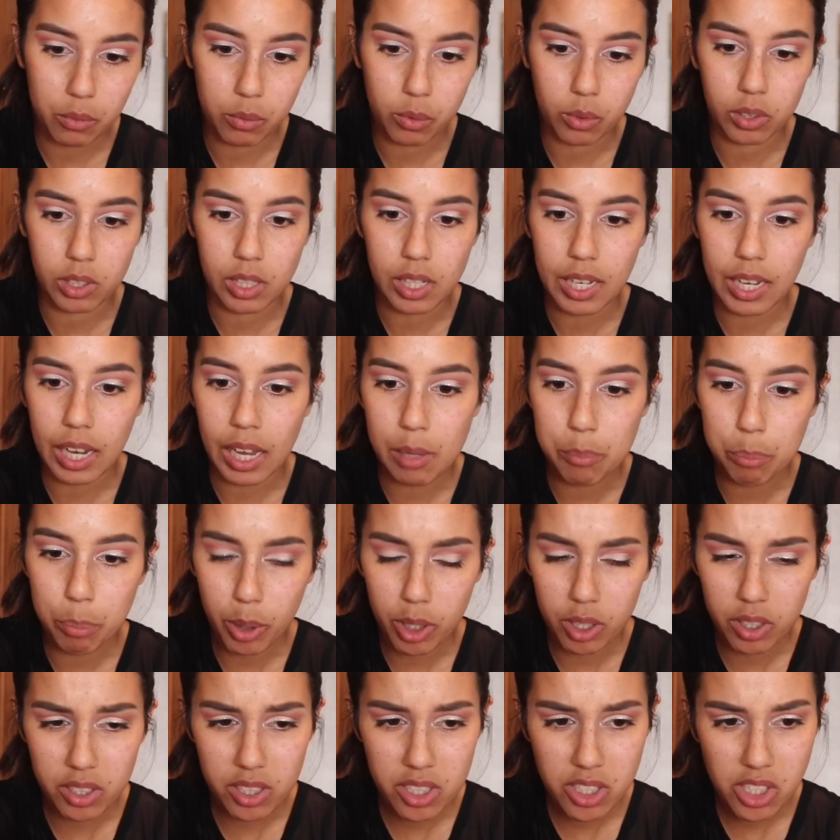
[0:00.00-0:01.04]
Like I
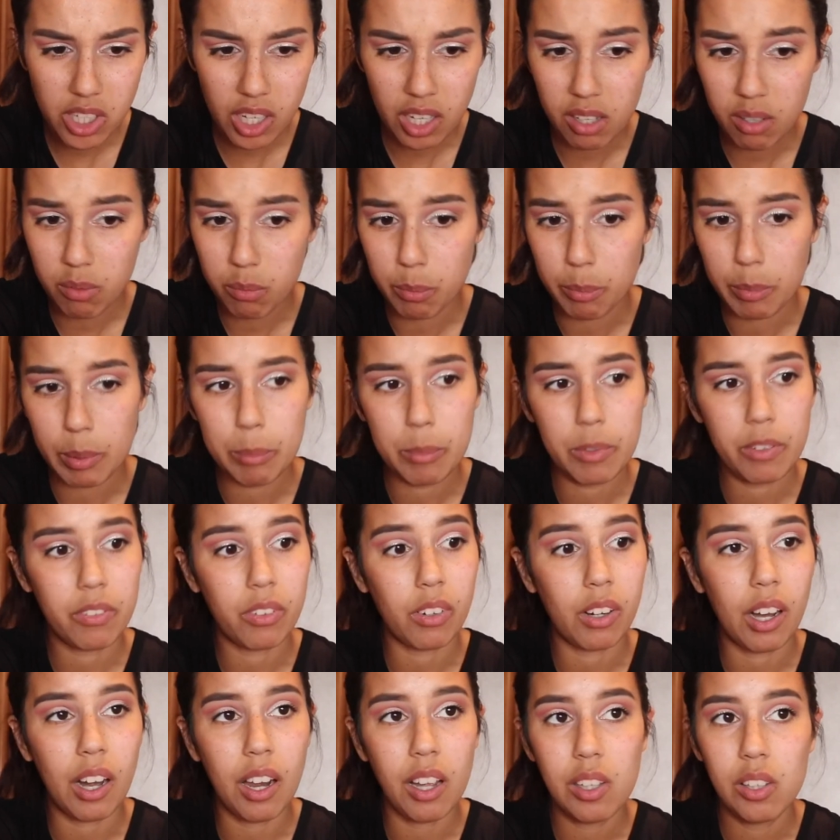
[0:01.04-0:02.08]
pushed, I don't remember
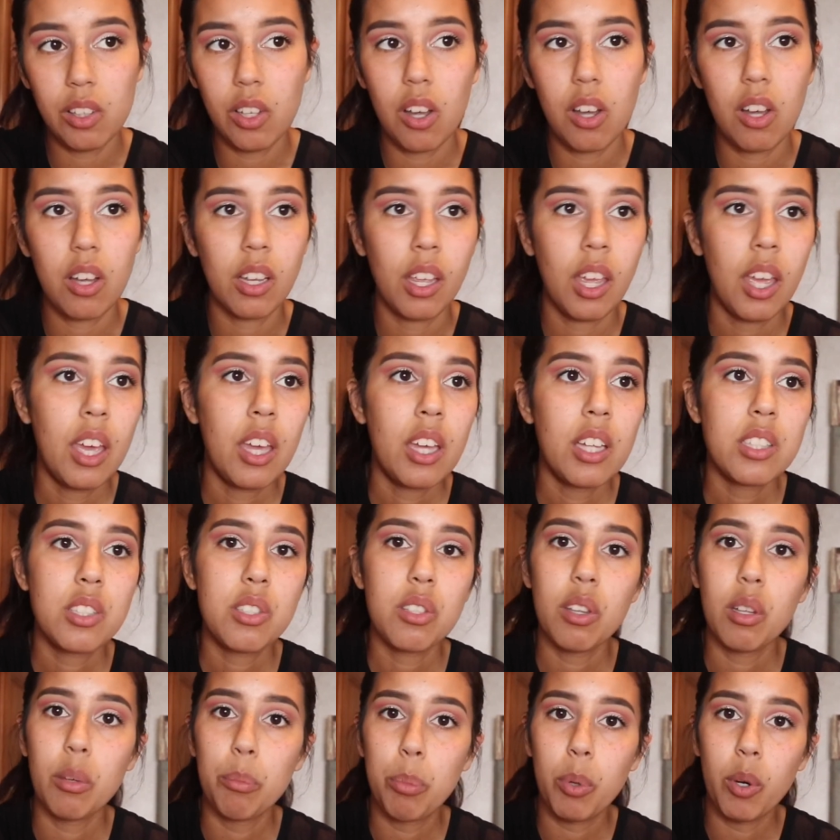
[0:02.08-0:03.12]
for how long,
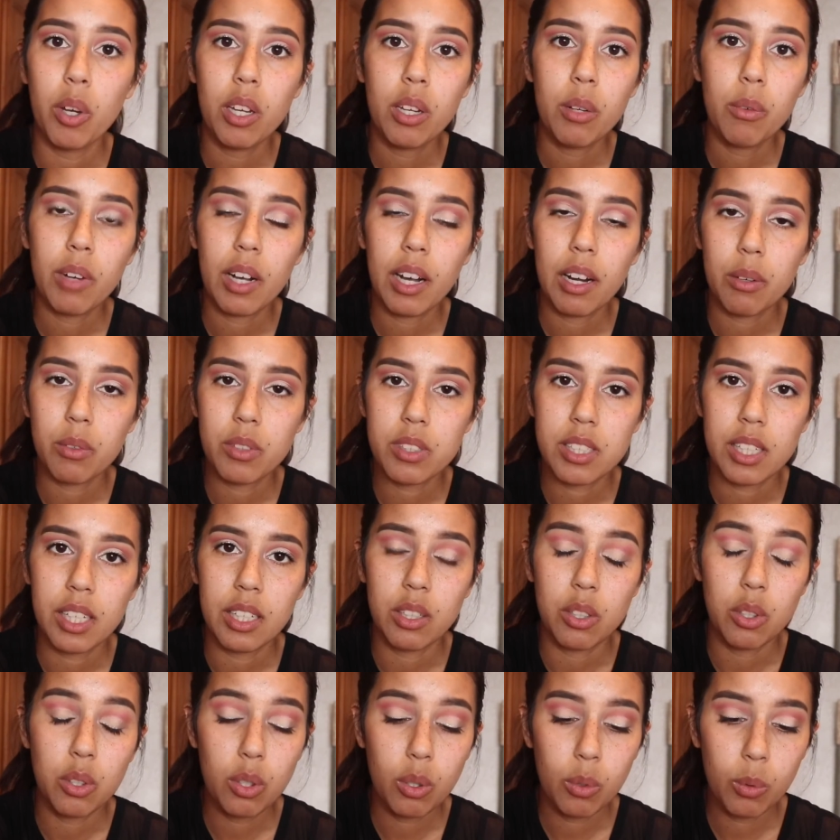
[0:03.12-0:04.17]
to the point where I was
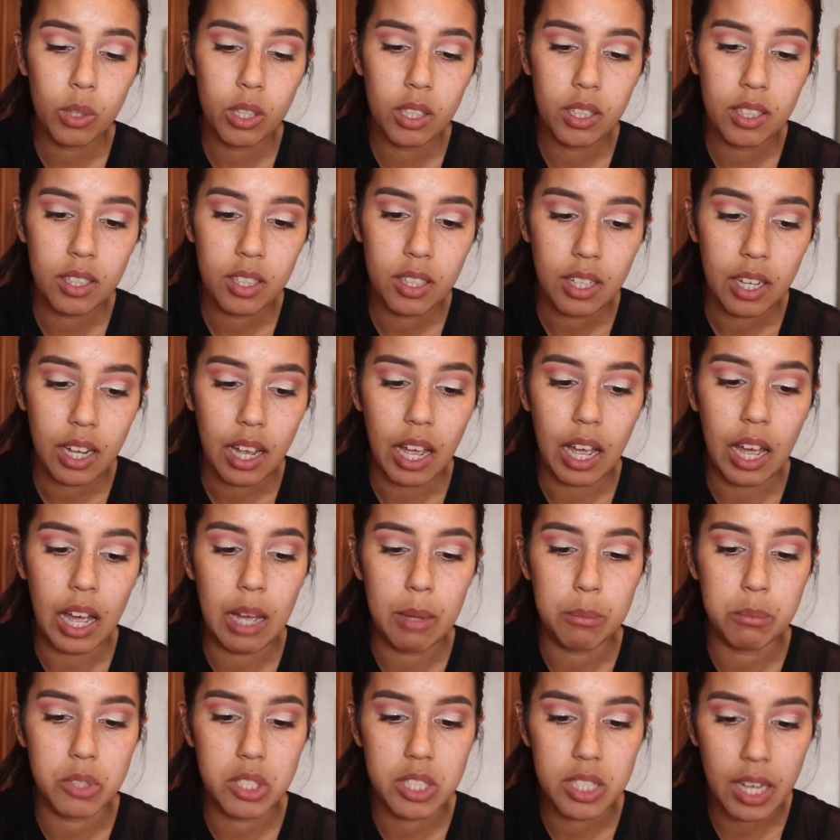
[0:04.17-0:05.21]
like, you know what,
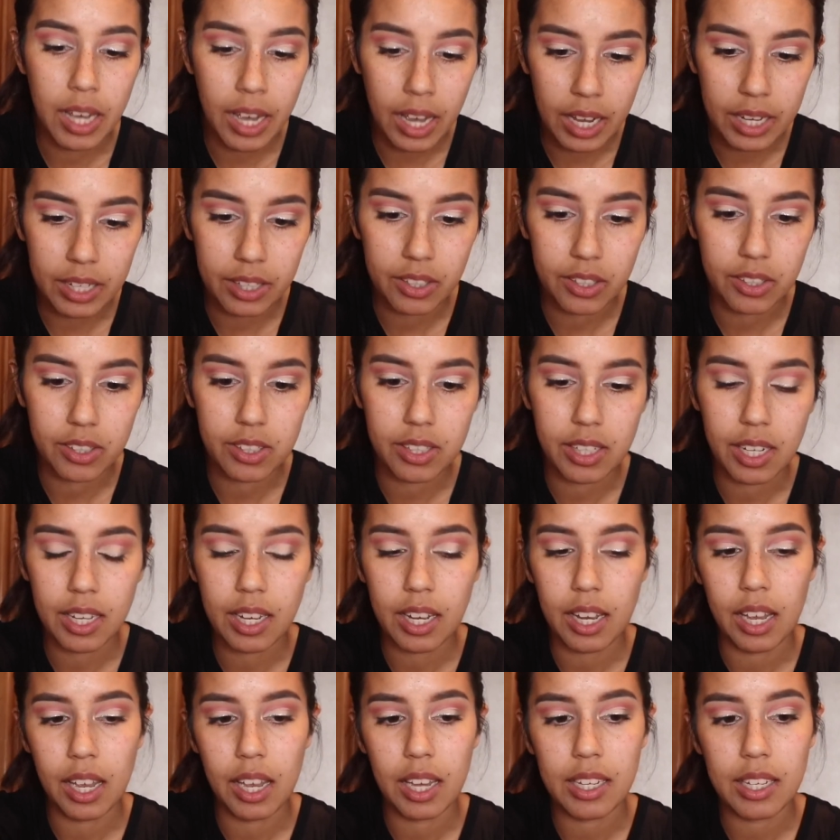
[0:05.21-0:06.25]
I'm tired, like
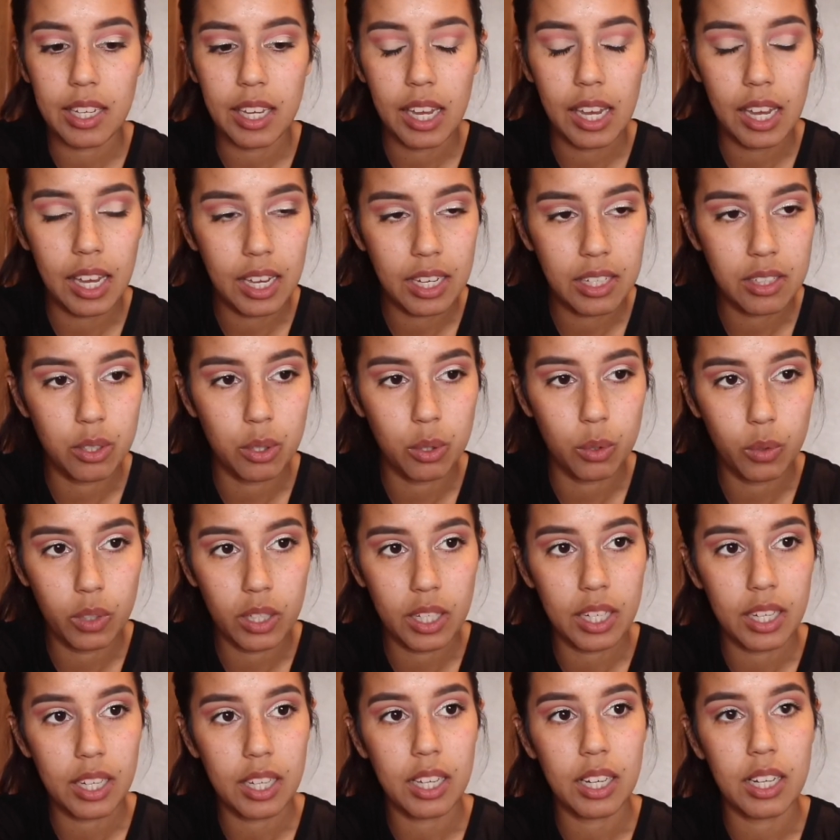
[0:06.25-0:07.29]
I can't do
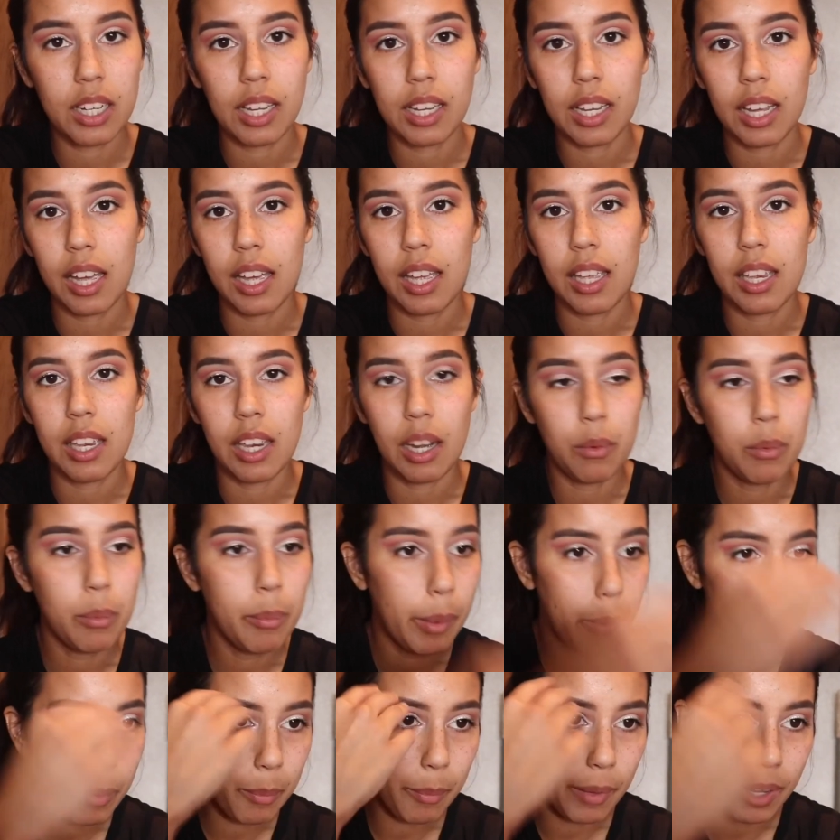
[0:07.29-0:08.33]
it. Like I
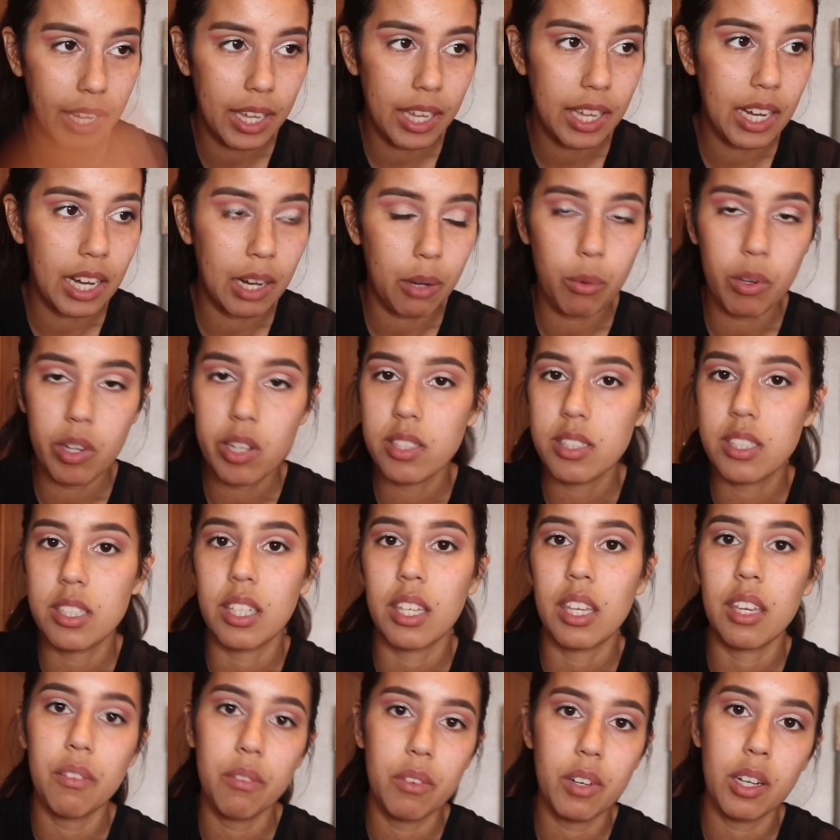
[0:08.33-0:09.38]
remember my head, I wanted to
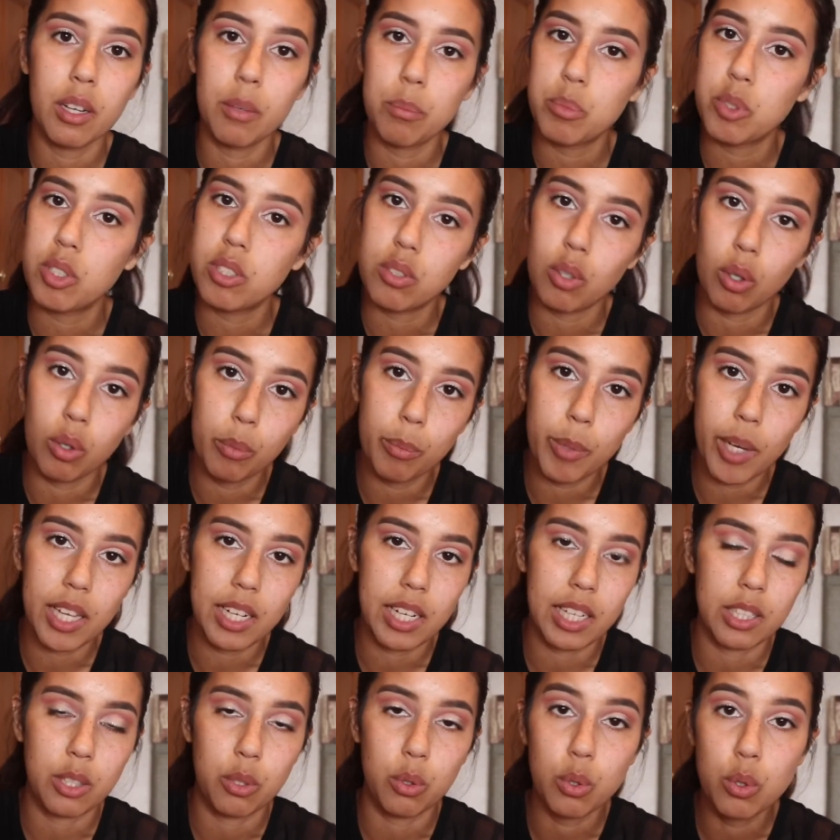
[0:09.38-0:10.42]
give up so
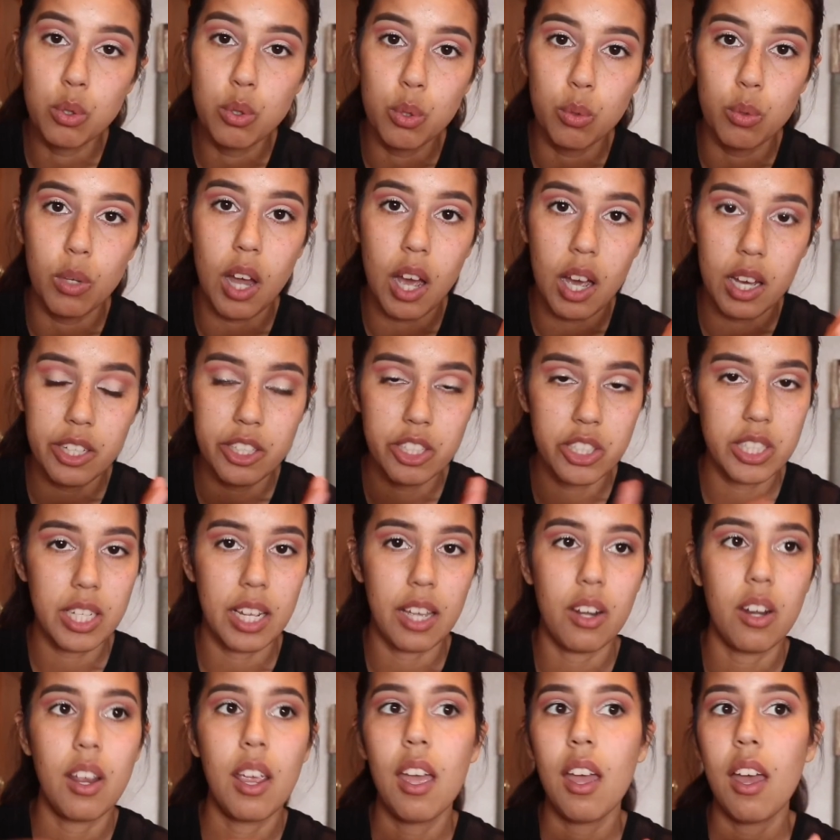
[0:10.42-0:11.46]
bad, like you do not
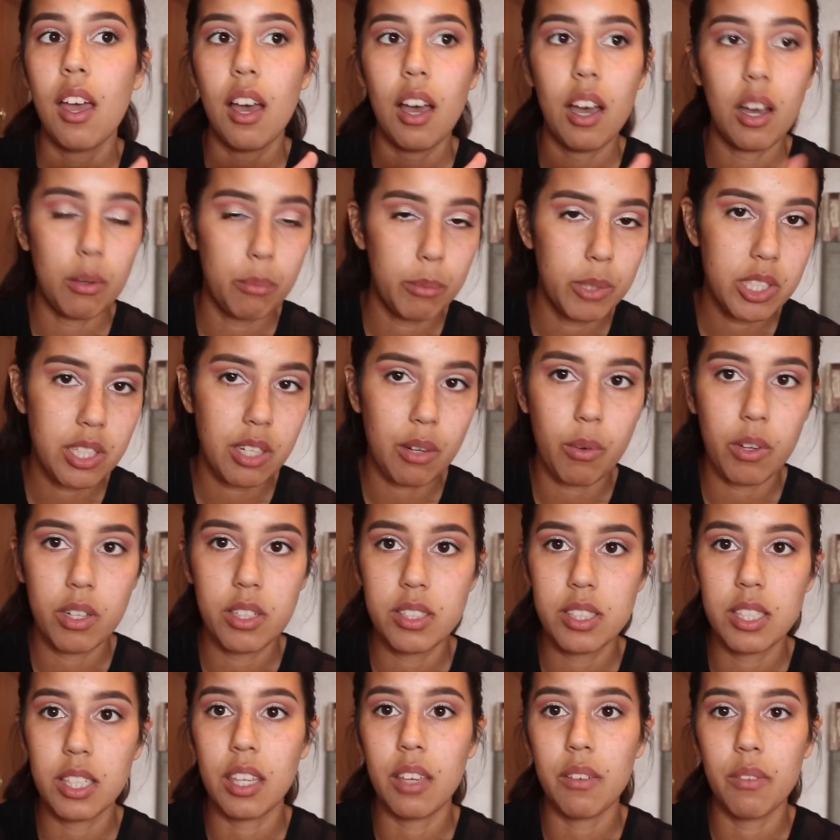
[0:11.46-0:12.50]
understand how much I
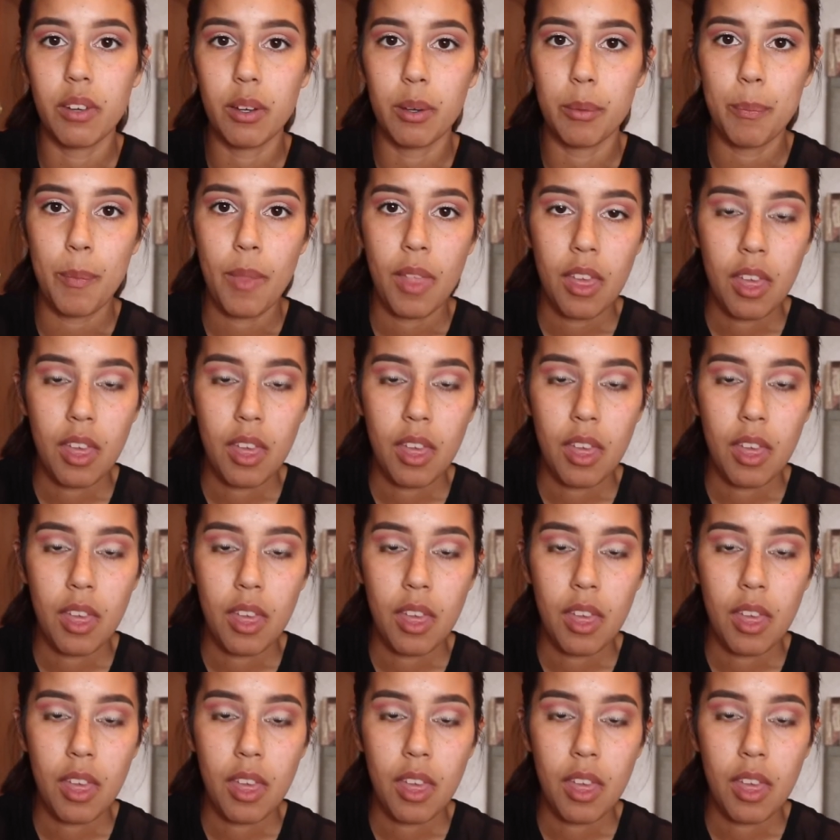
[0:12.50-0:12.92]
wanted to give up.